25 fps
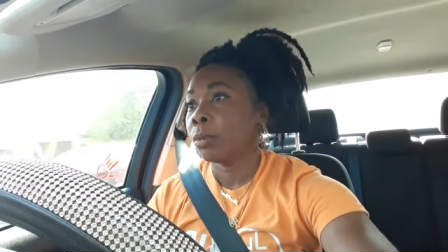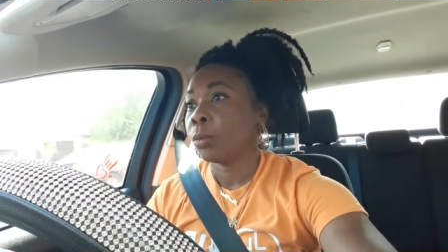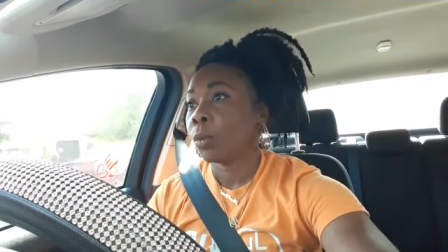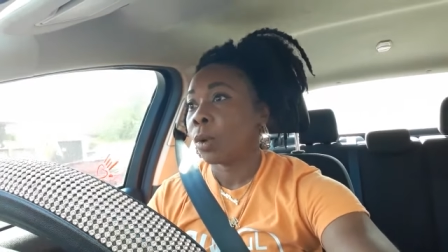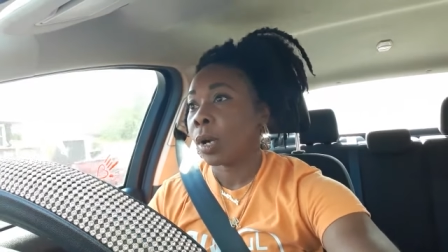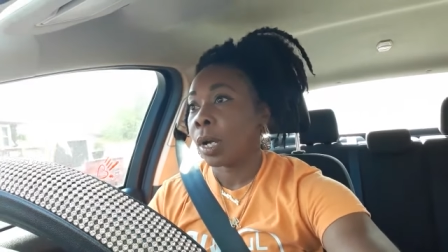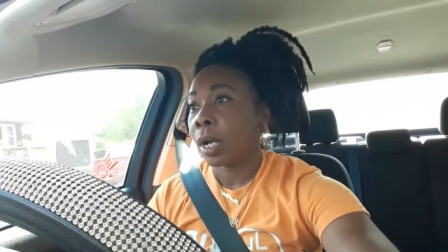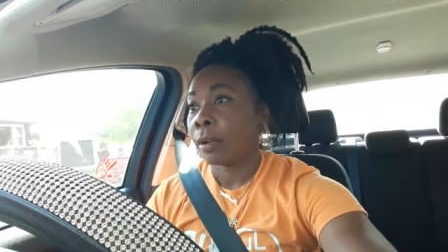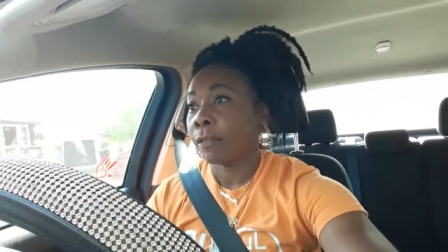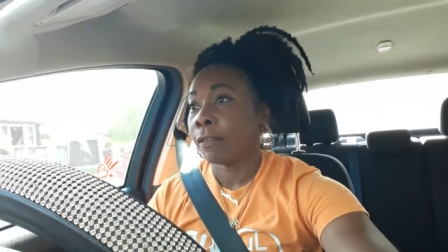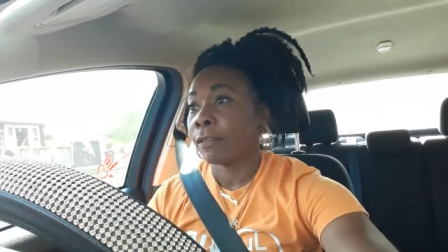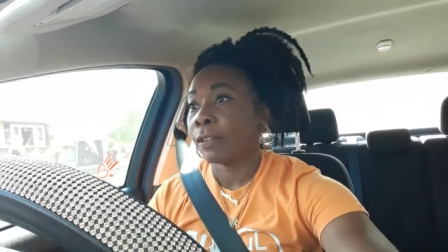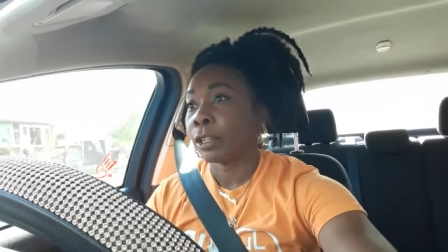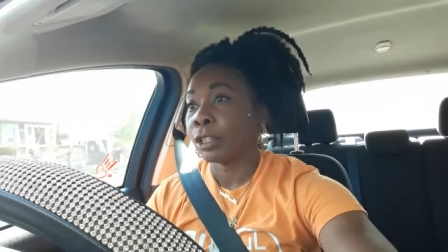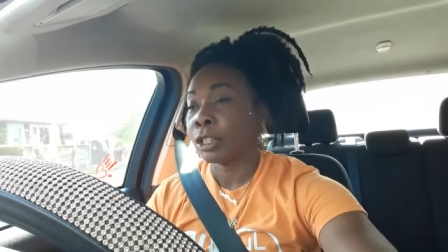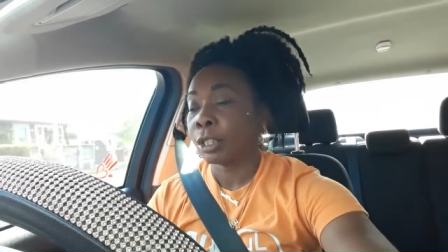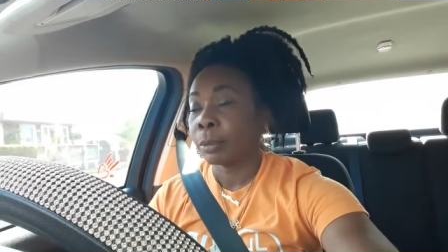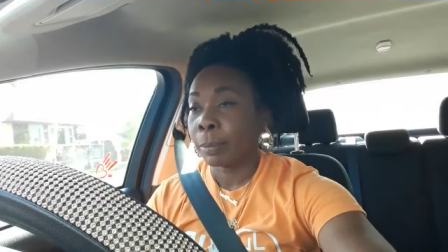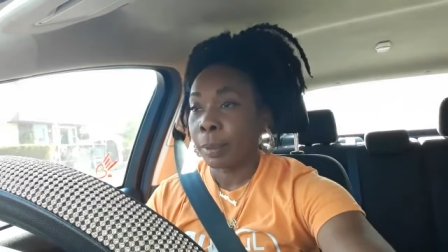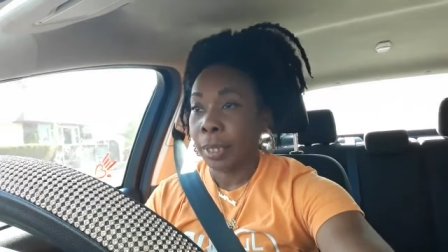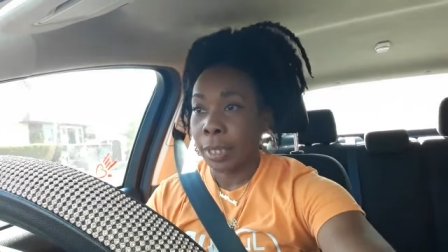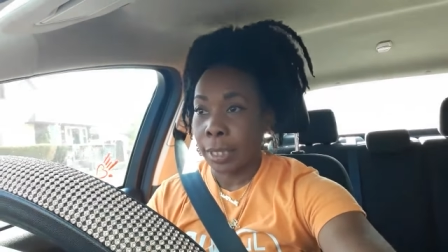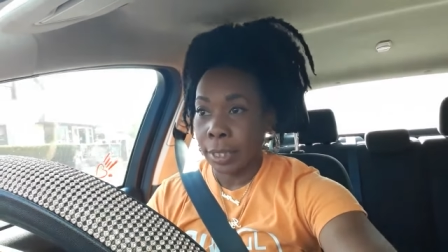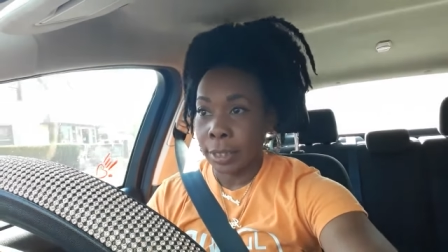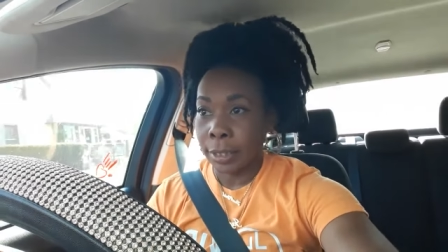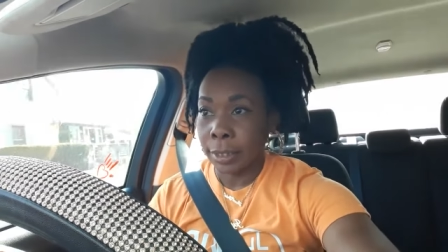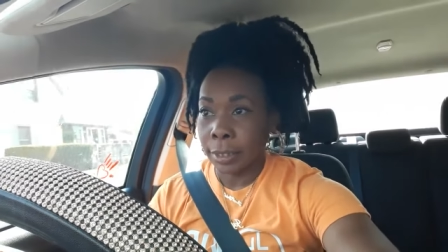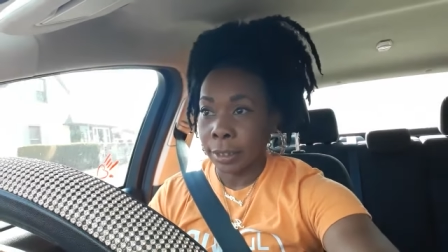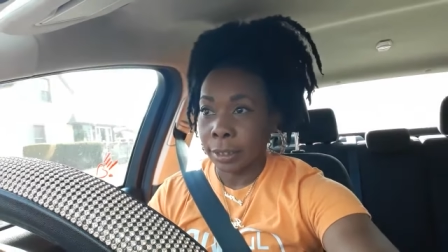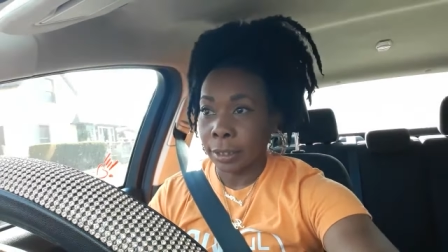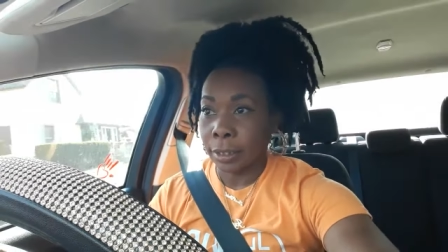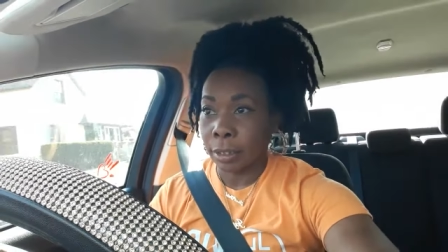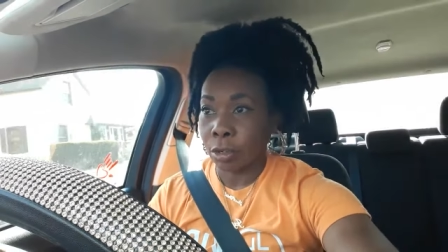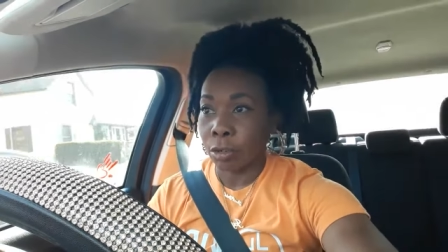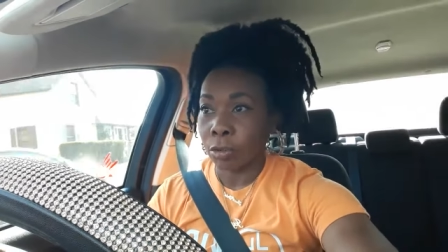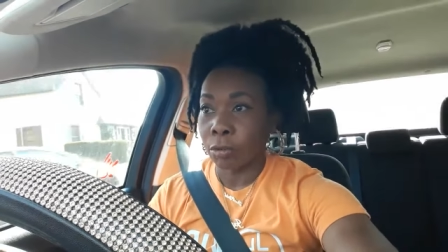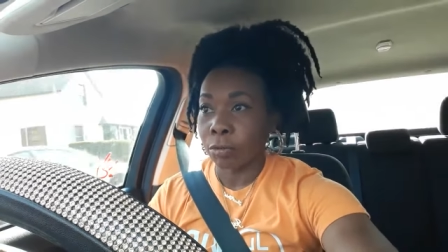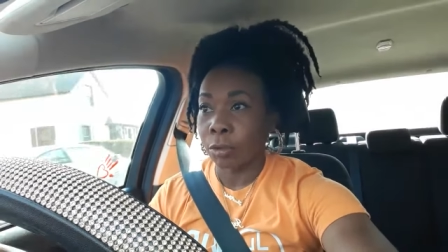won first place
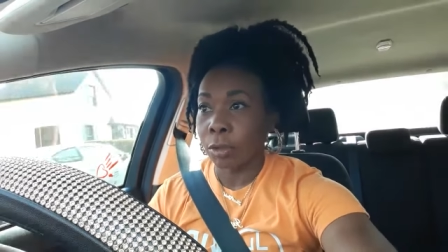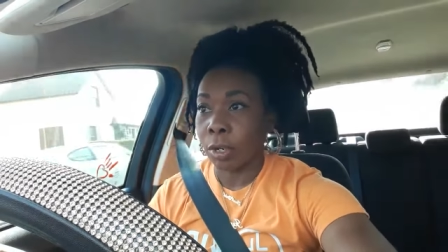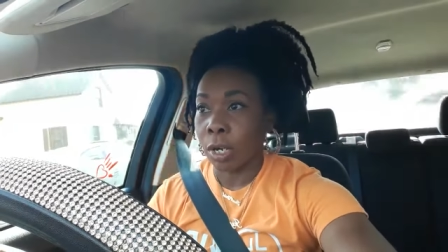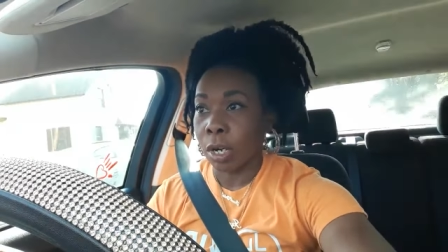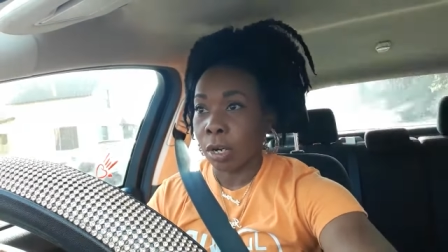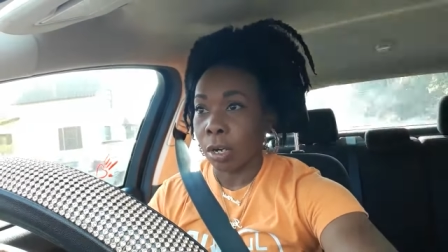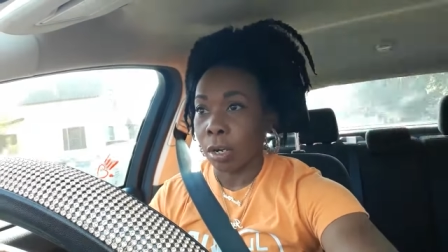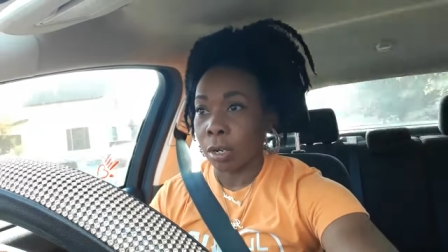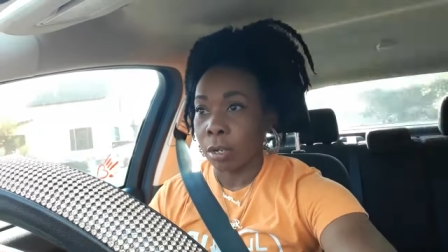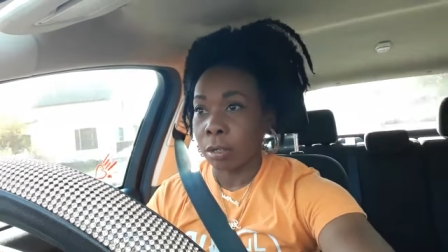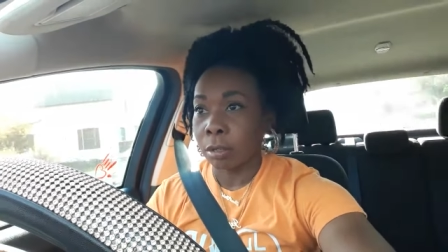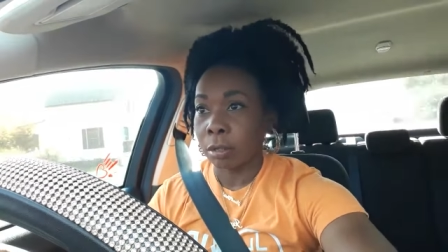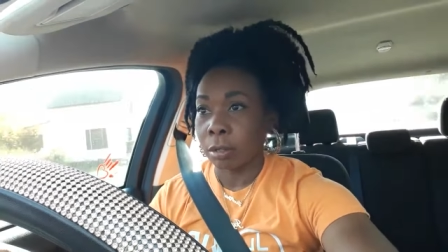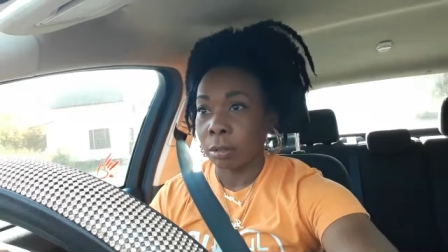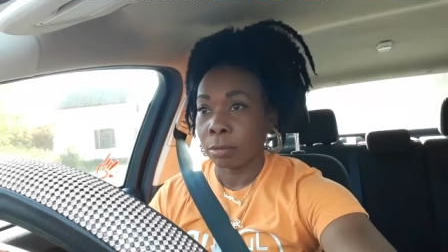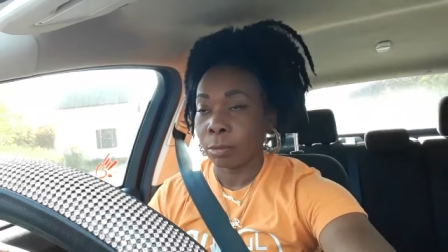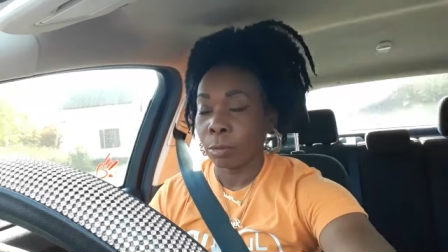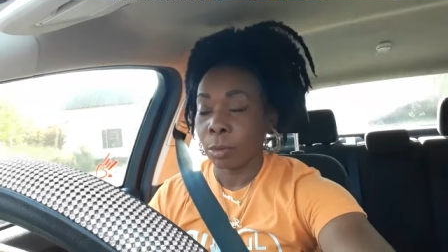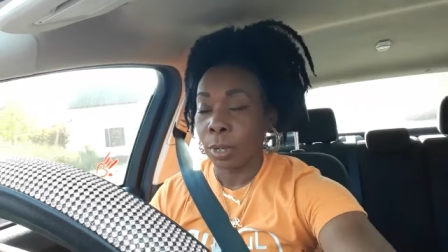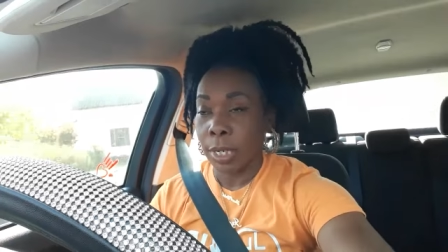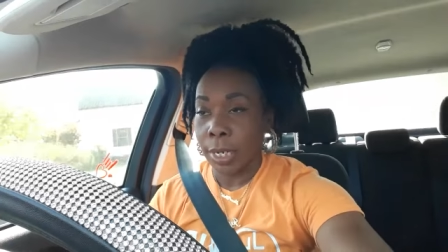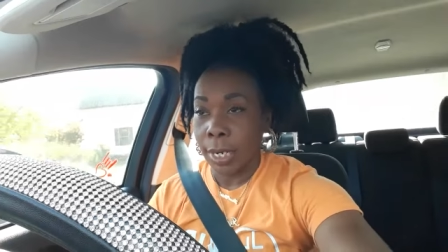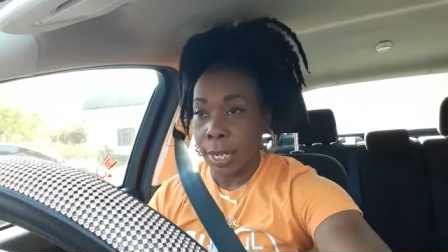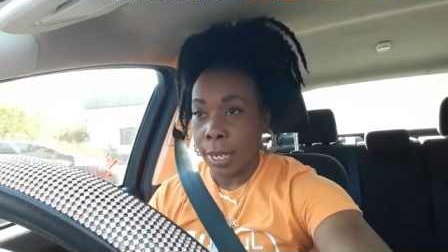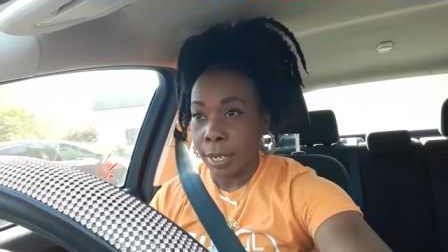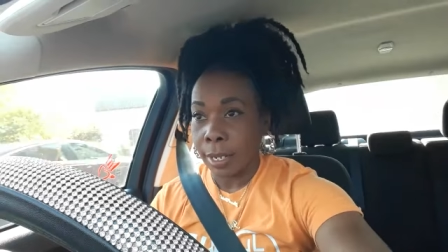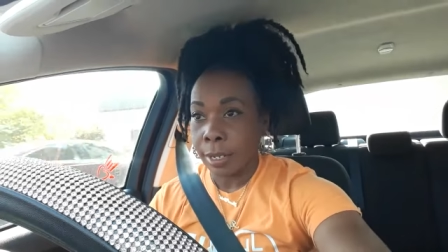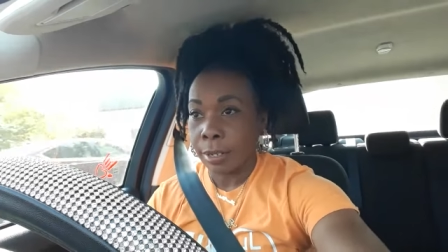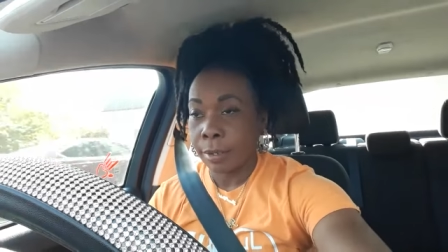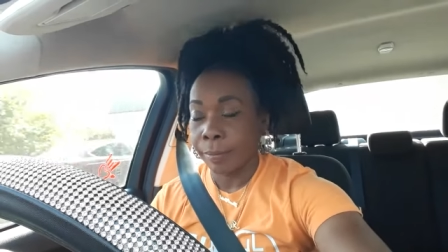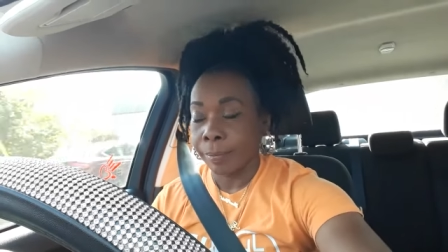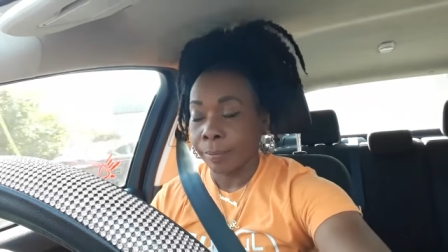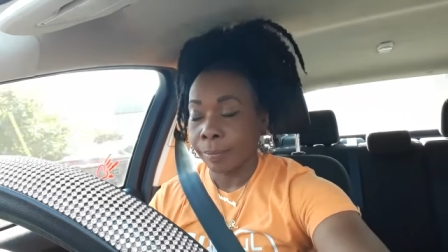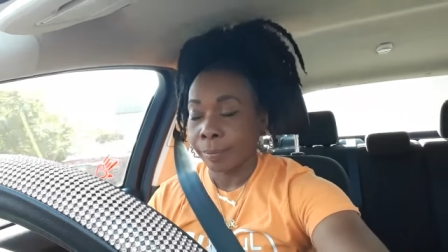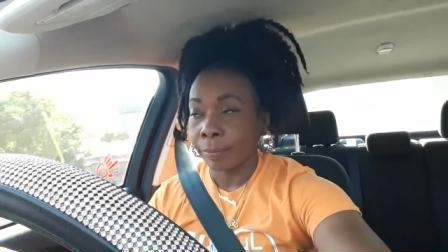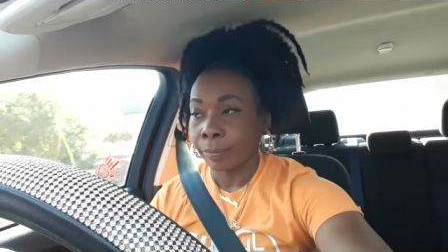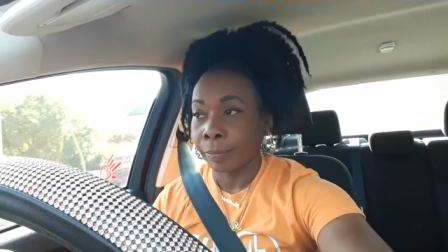overall 1A.